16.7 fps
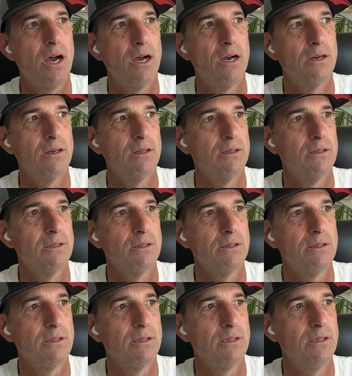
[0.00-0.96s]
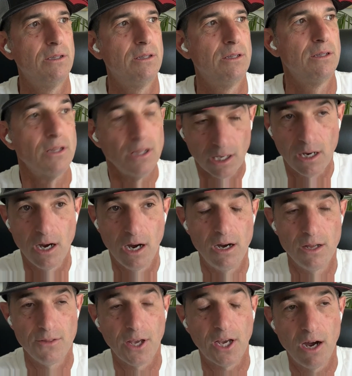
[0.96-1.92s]
uh, the
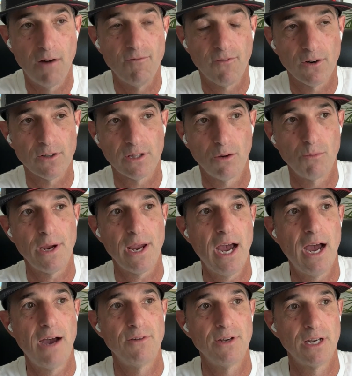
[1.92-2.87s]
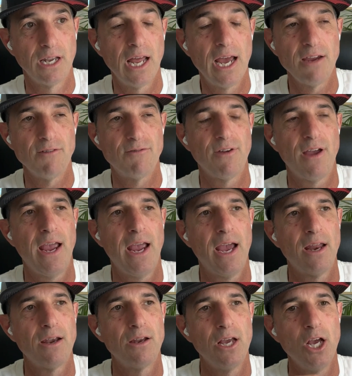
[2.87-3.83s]
comfort that we have in life
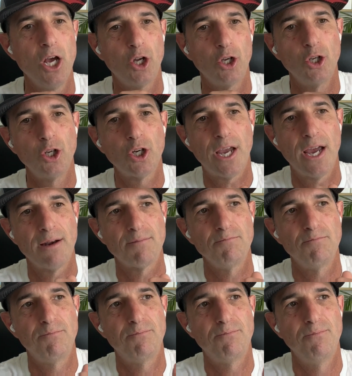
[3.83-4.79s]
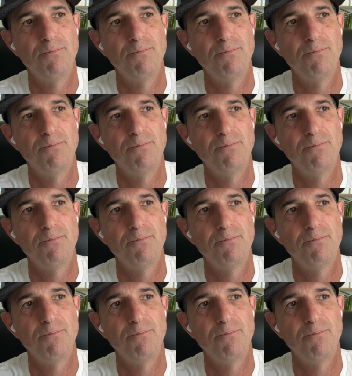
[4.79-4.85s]
and look at